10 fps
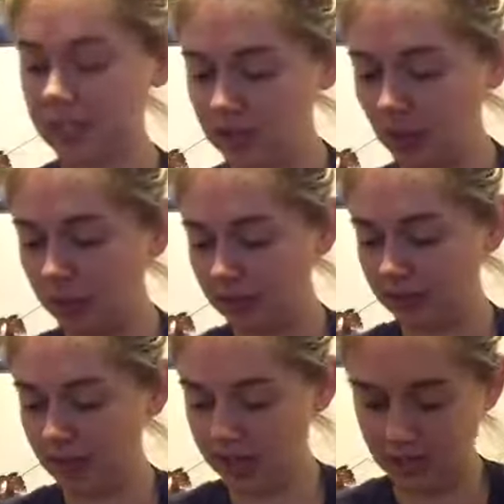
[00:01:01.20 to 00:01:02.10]
like totally
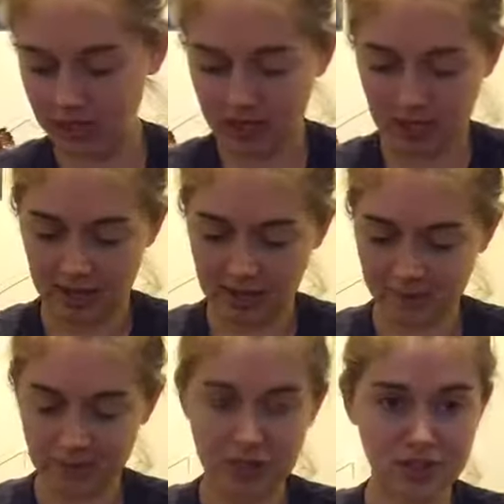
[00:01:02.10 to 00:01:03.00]
fine.
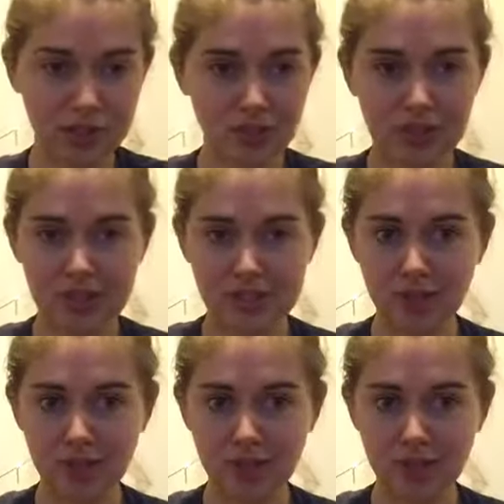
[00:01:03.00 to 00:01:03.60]
Um, he just hurt his